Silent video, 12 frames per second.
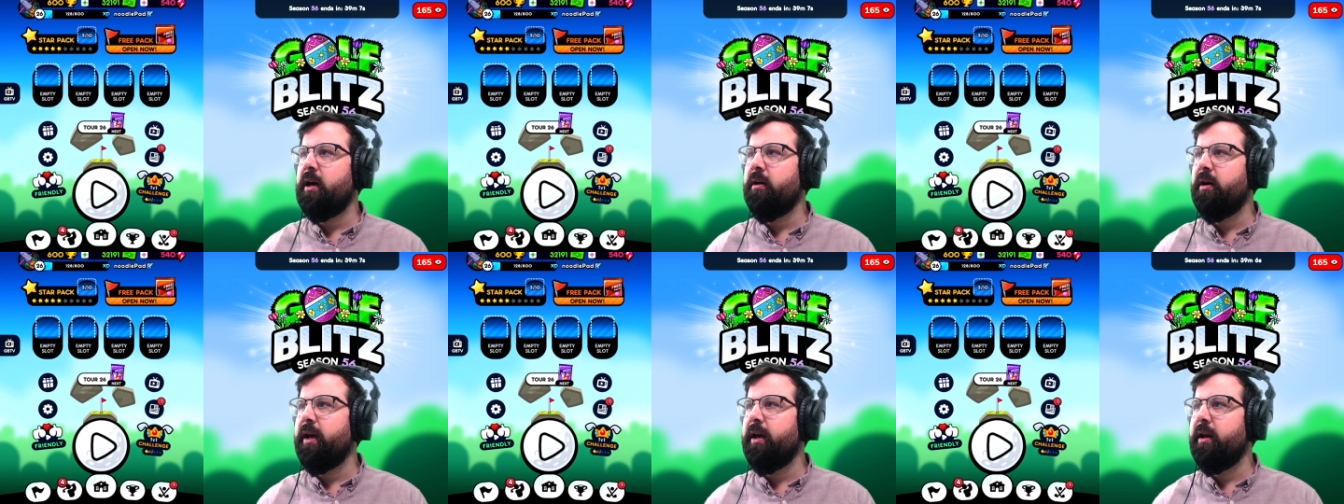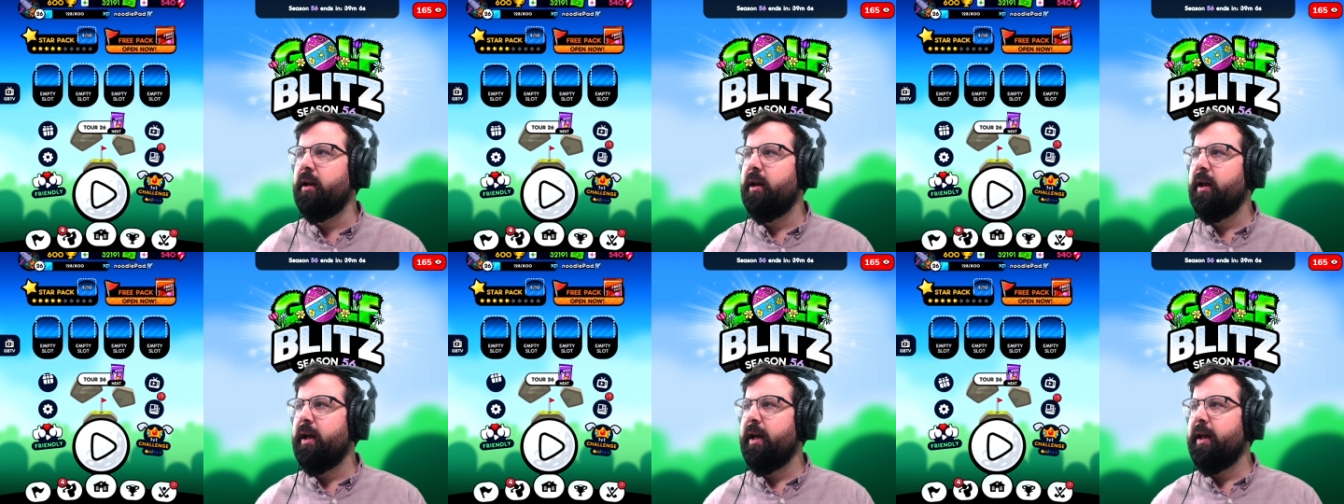All right,
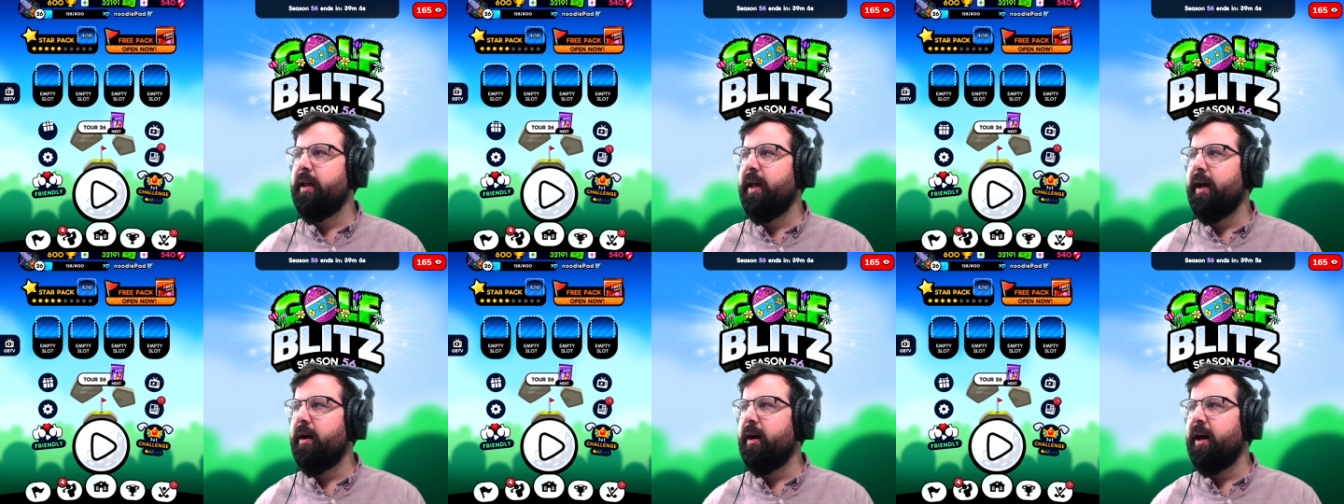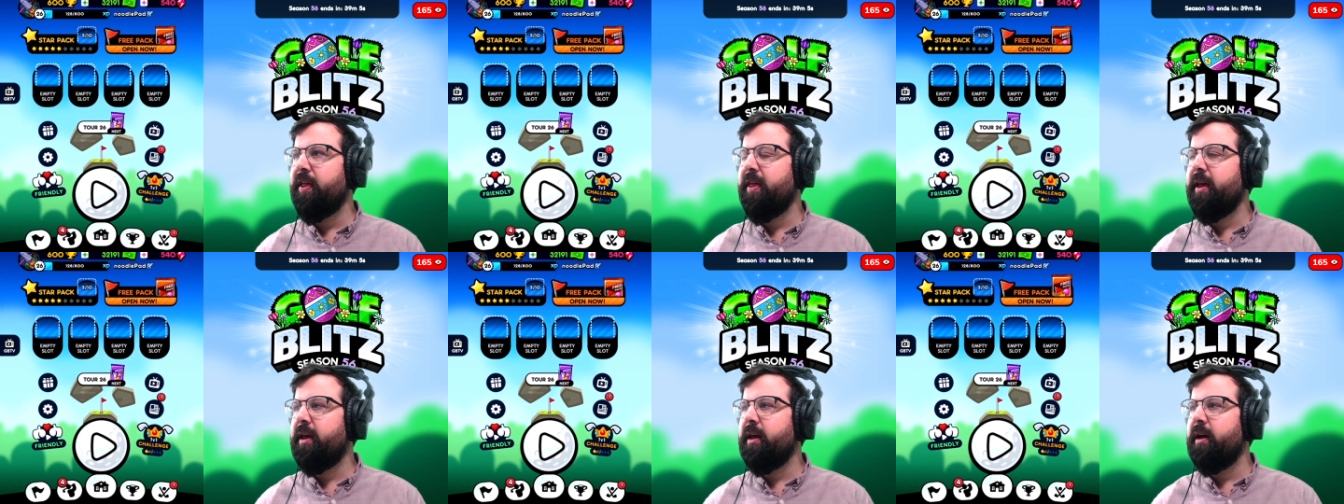yeah, I
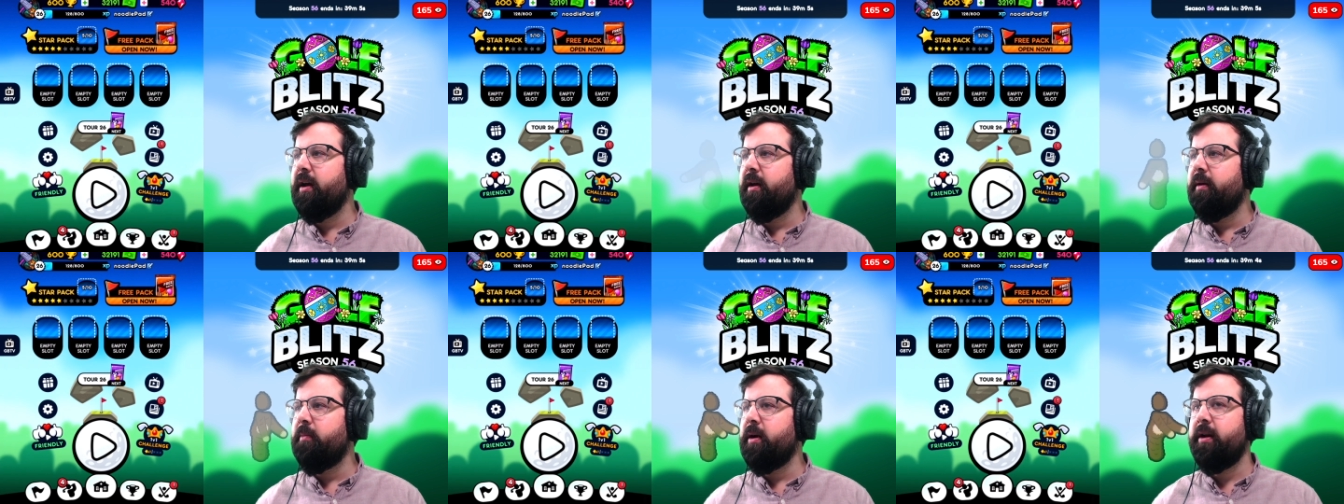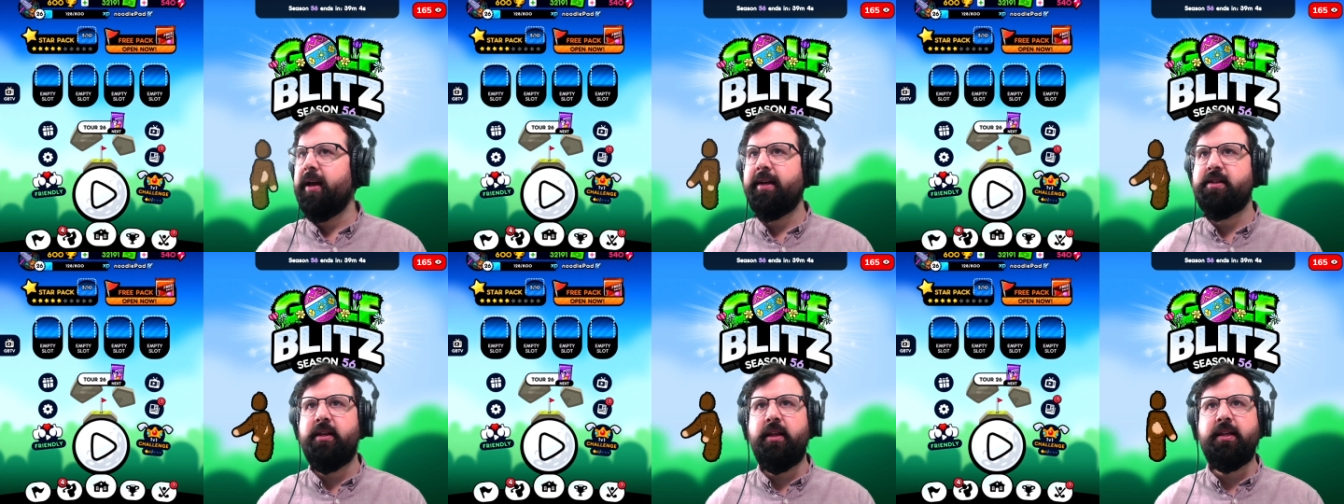think uh,
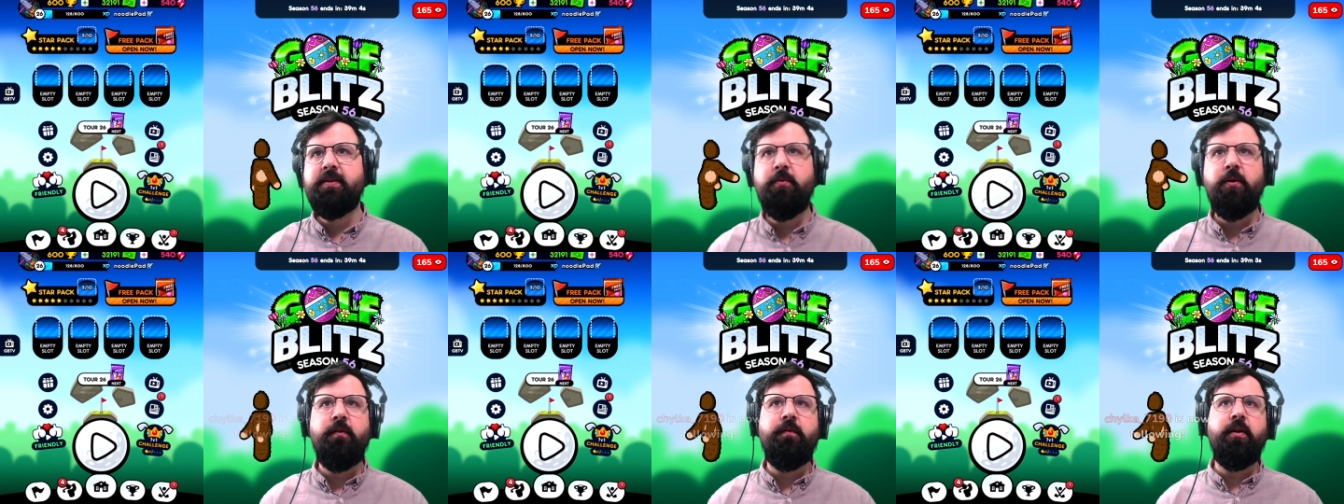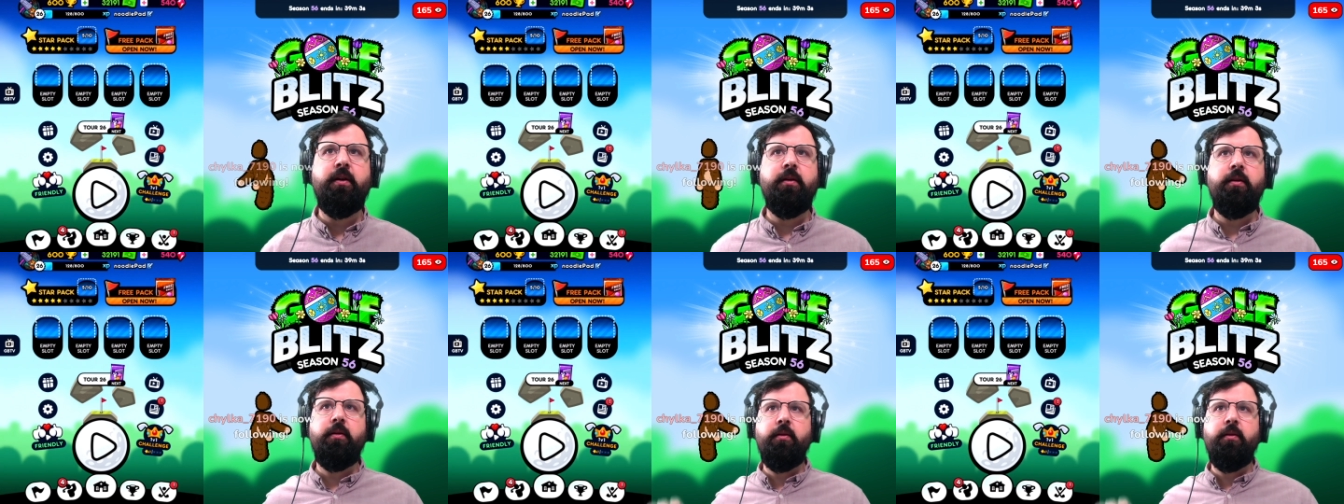mariachi. That's more of a,